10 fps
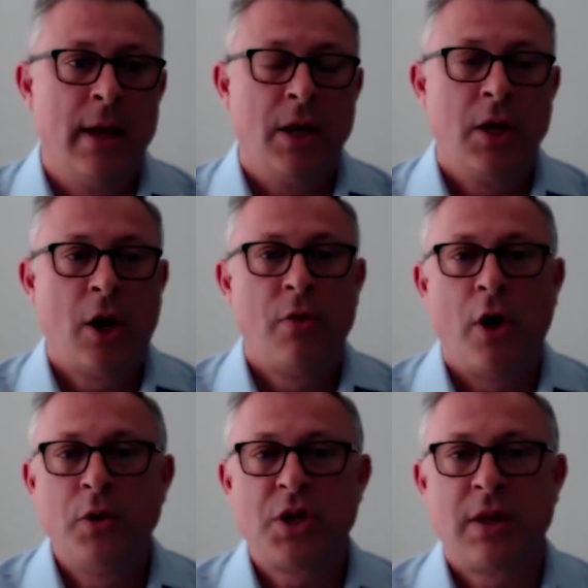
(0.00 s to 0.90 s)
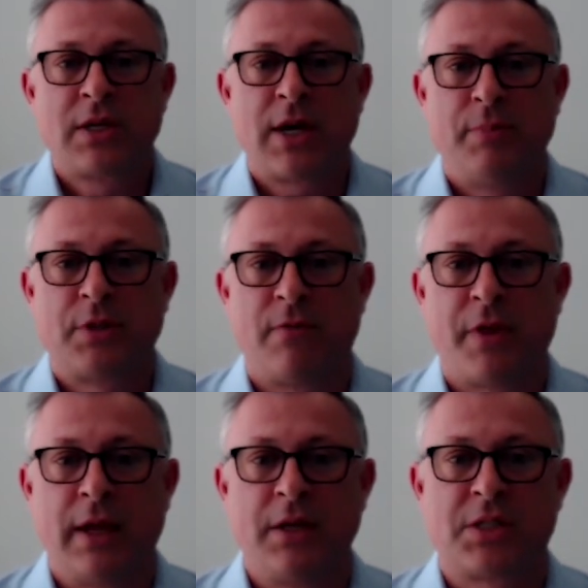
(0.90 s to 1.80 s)
You know, those are the types of
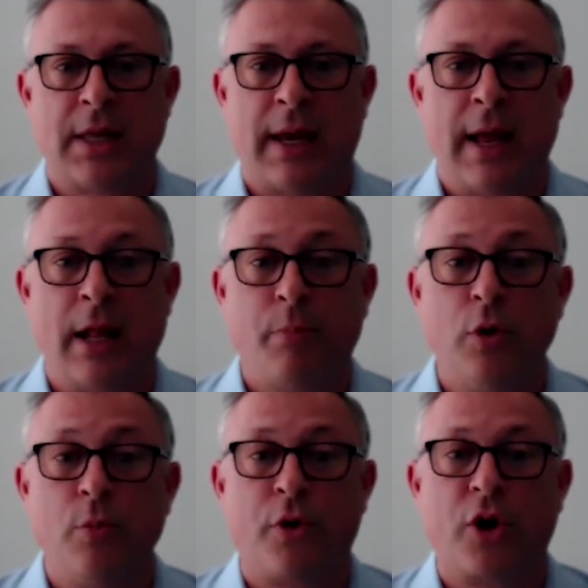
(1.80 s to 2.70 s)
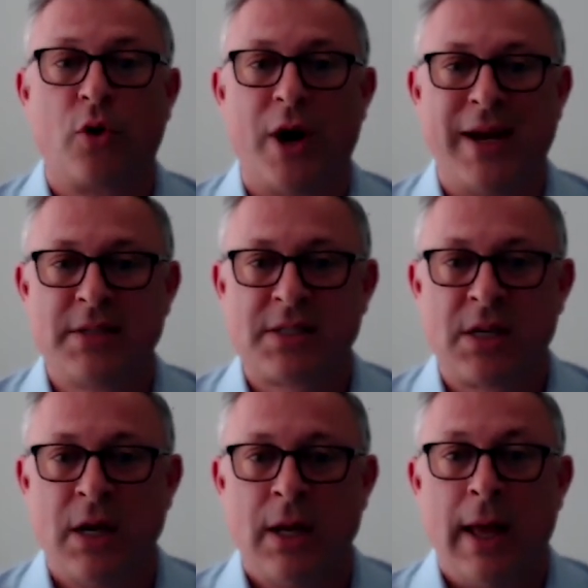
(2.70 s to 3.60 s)
things that help you progress
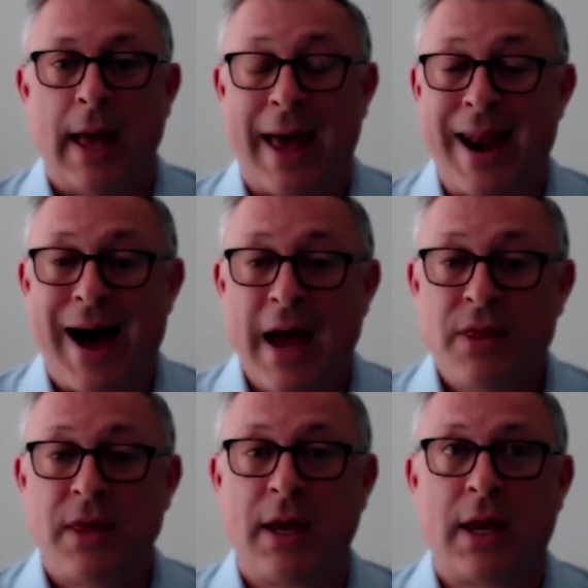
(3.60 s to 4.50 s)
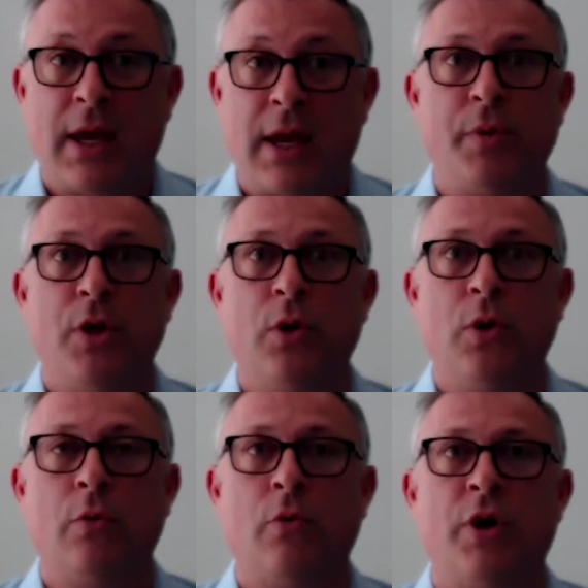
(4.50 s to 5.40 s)
and I think help
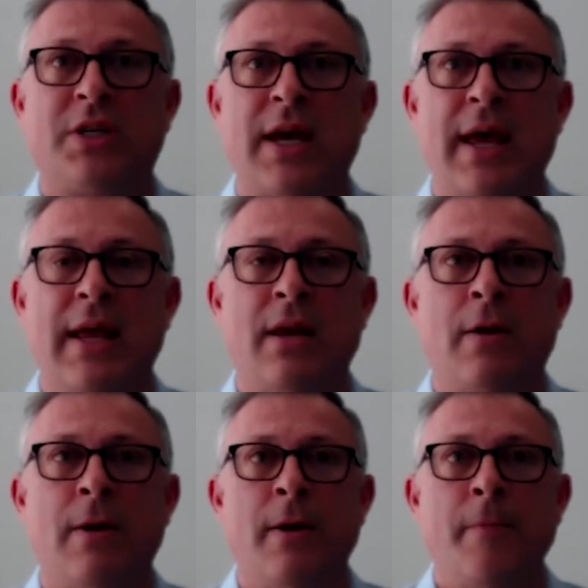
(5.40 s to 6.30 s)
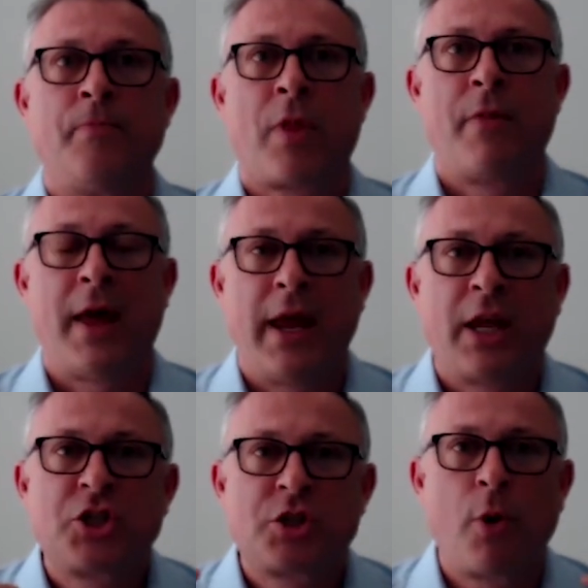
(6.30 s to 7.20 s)
you retain that
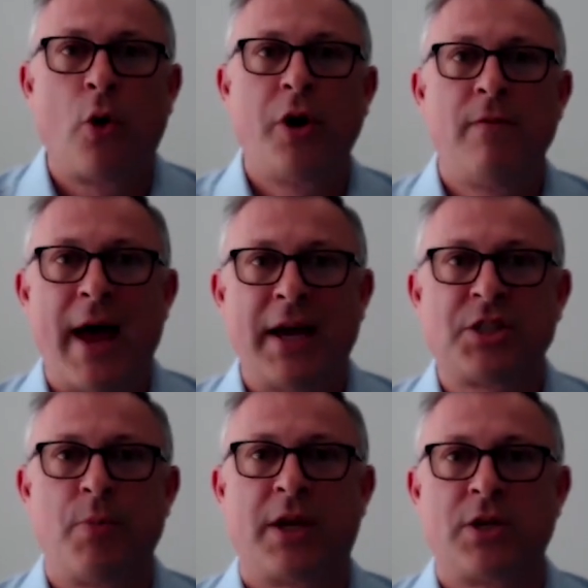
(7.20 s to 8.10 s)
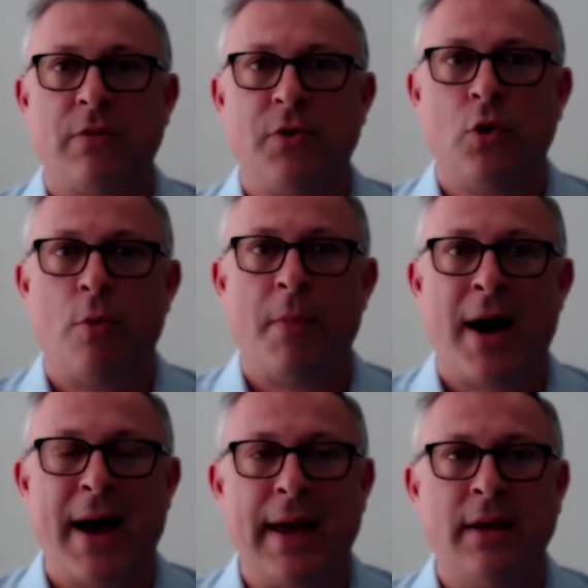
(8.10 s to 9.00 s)
explorative aspect of your
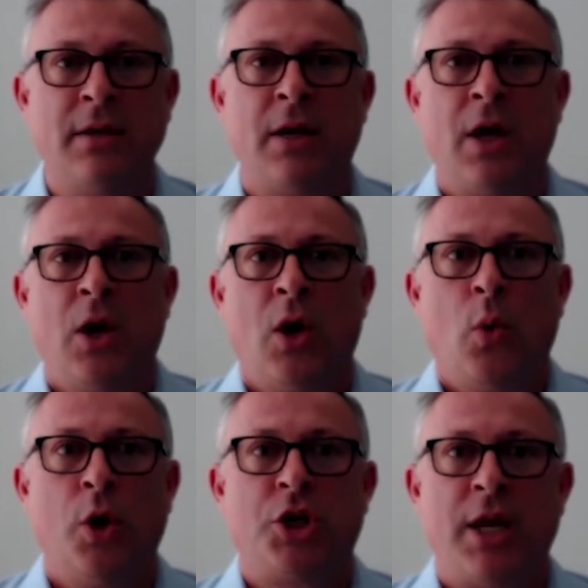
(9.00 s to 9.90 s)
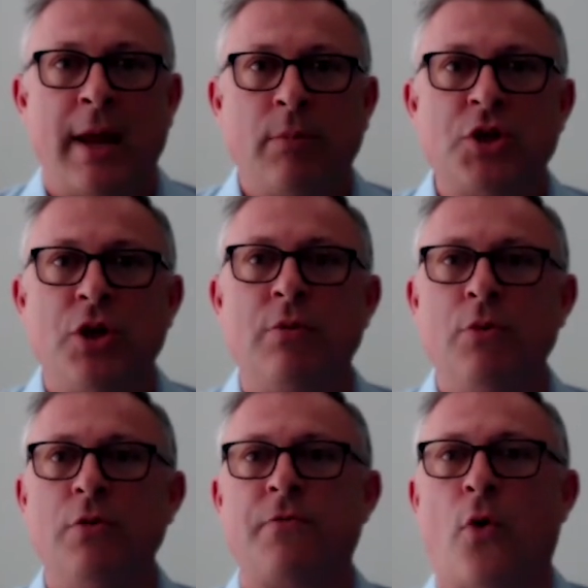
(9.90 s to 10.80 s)
mind, which enables you to
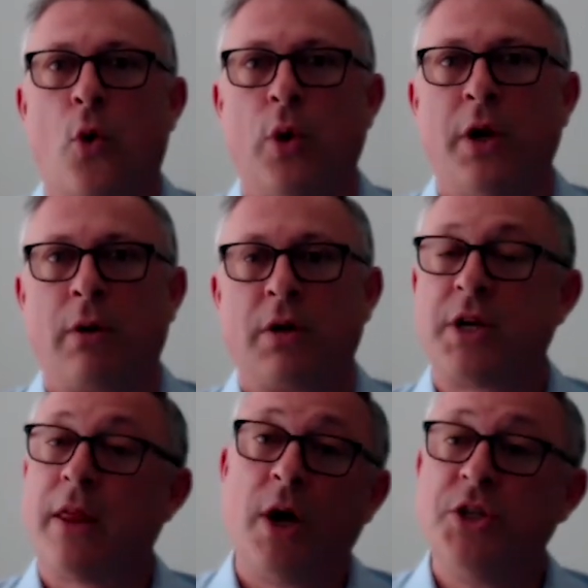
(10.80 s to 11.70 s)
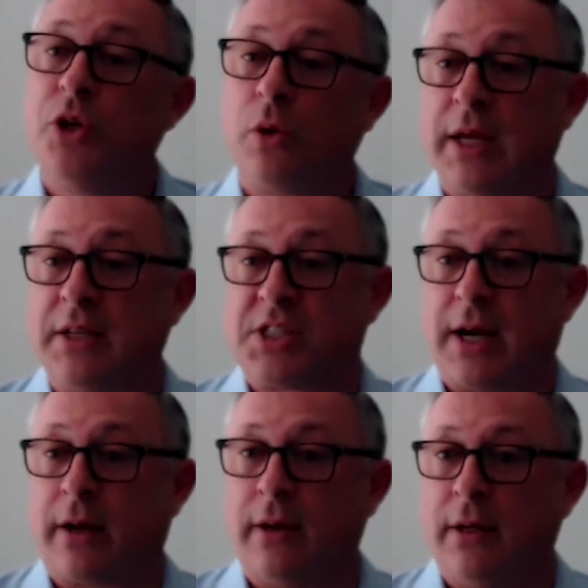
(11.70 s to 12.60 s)
move forward. Because otherwise, you'll get
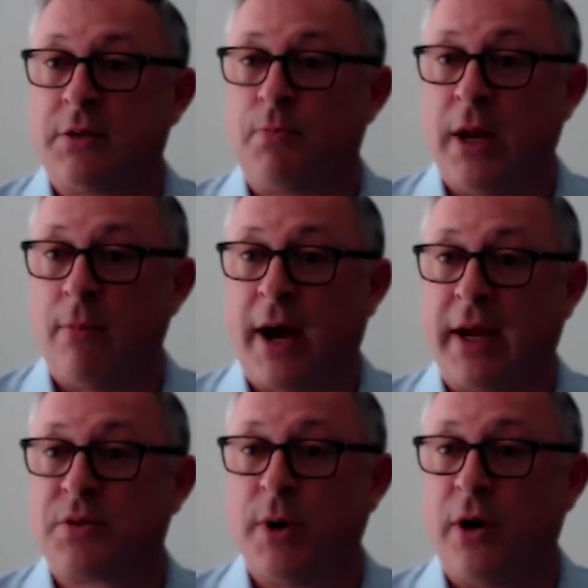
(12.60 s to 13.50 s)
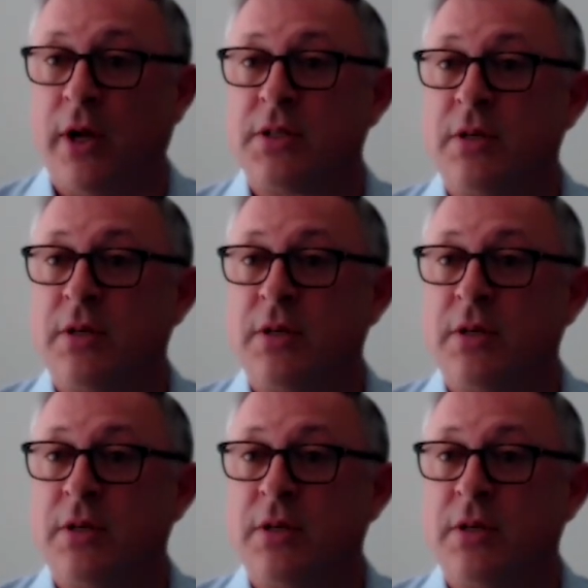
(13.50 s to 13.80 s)
stuck, has been my experience.